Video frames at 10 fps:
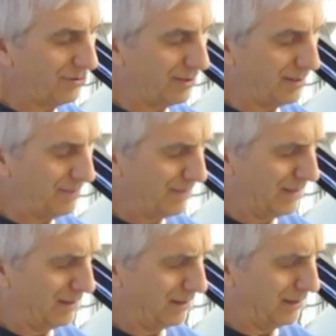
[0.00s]
the
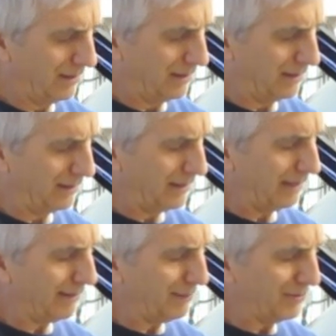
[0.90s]

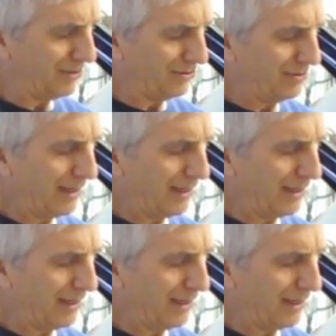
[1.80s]
headlight position